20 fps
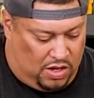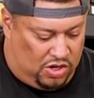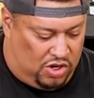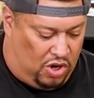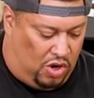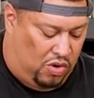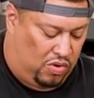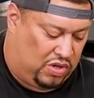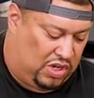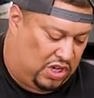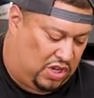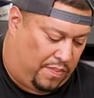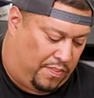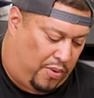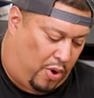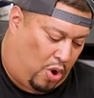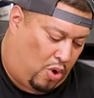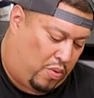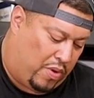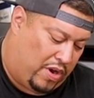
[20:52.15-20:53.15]
So this is the
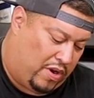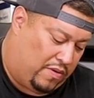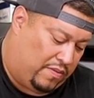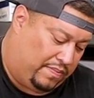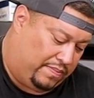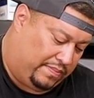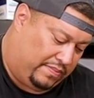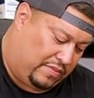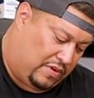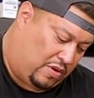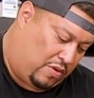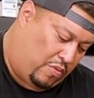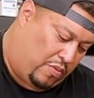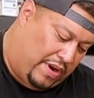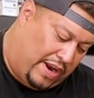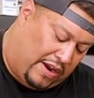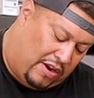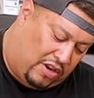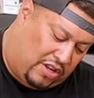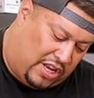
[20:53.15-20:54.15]
blow wheel. We're
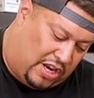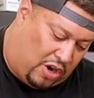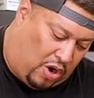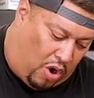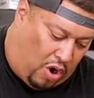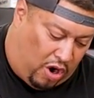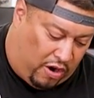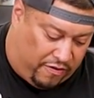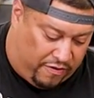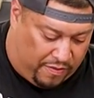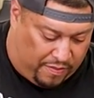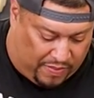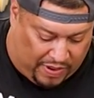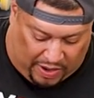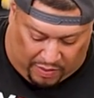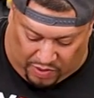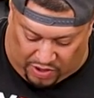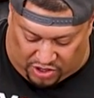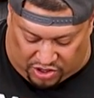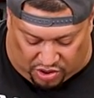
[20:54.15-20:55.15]
not gonna take it off, but I
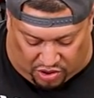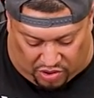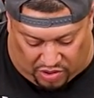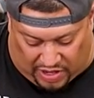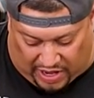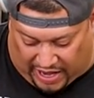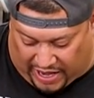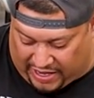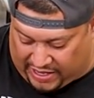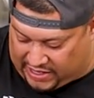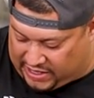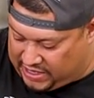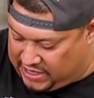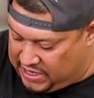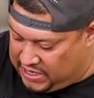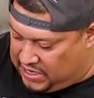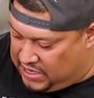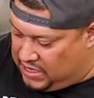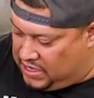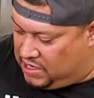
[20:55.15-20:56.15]
wanna show you guys.
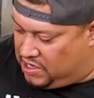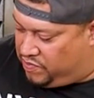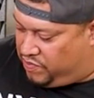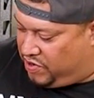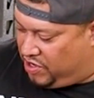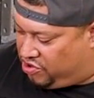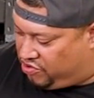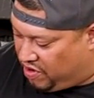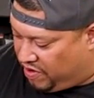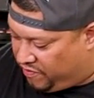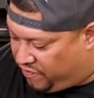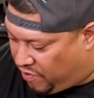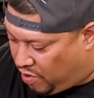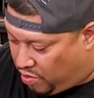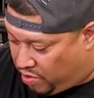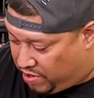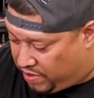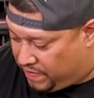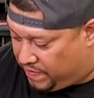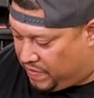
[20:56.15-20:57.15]
It's pretty
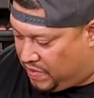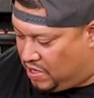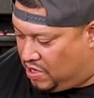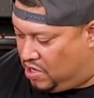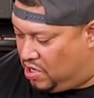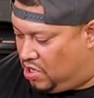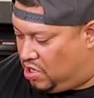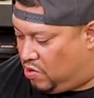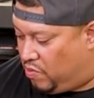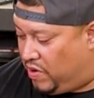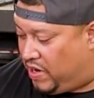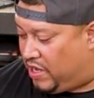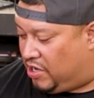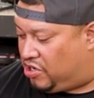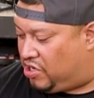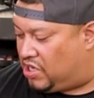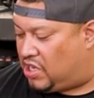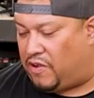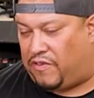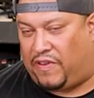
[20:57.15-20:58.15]
straightforward. You wanna get
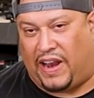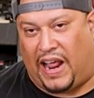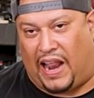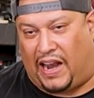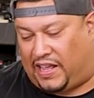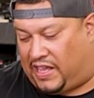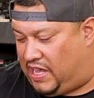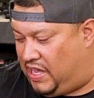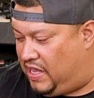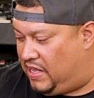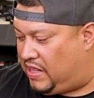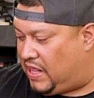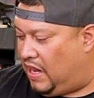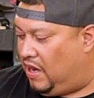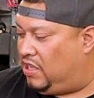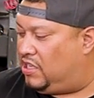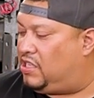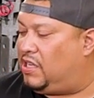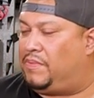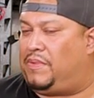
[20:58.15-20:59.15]
yourself an Allen key that
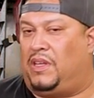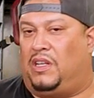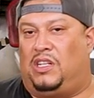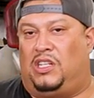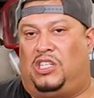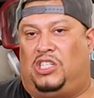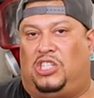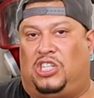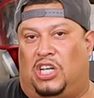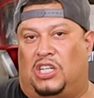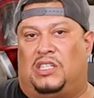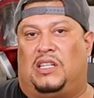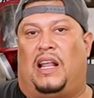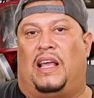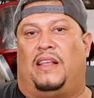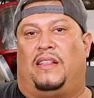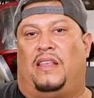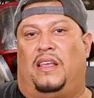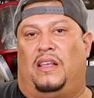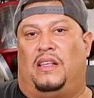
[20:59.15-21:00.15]
looks something just
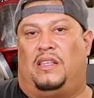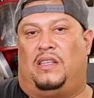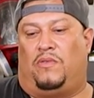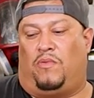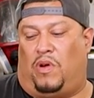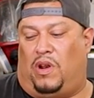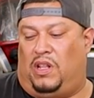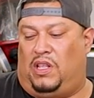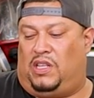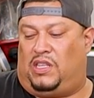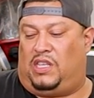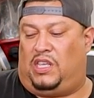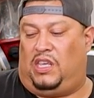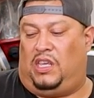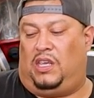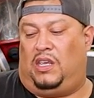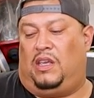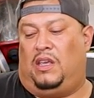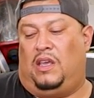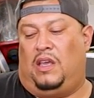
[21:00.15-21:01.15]
like this, one of these
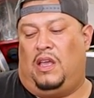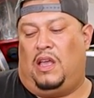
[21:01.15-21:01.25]
T.